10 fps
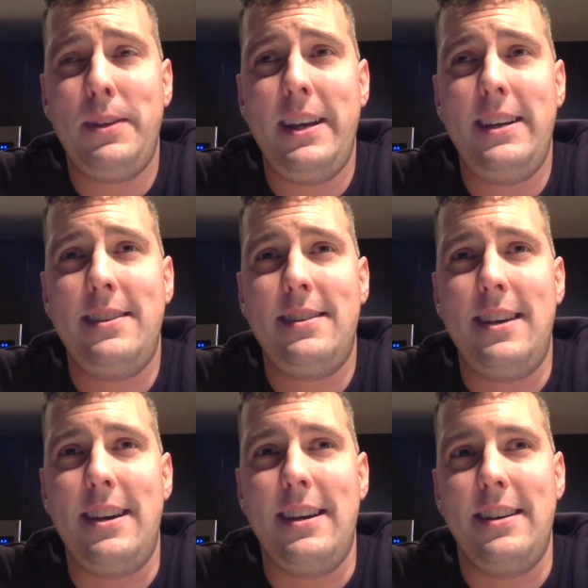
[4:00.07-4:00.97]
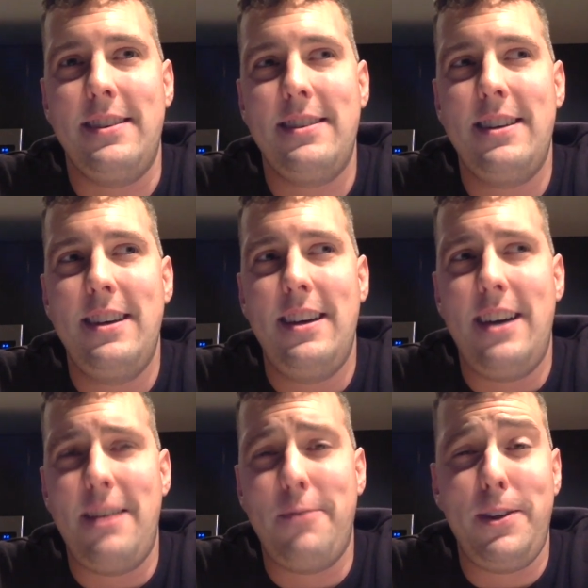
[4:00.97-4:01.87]
place, and
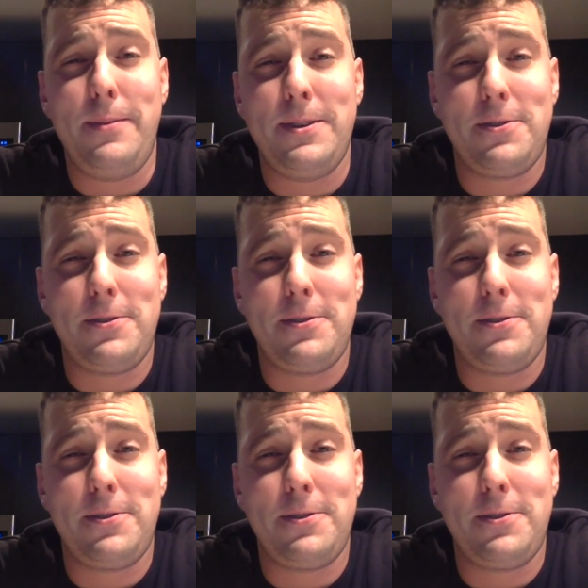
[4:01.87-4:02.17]
I've really been